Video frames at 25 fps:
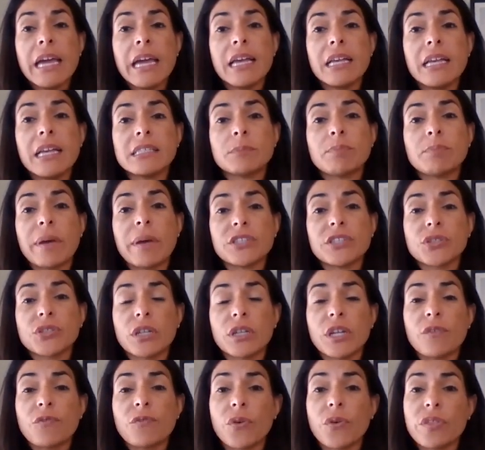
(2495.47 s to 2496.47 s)

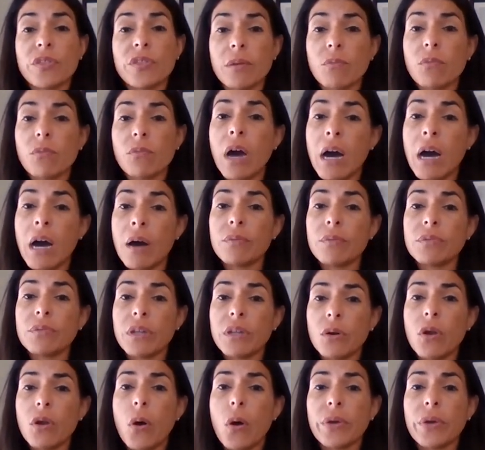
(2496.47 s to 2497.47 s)
especially for
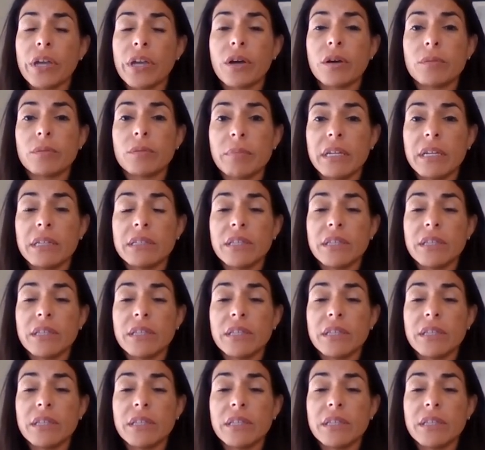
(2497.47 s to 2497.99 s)
the low-income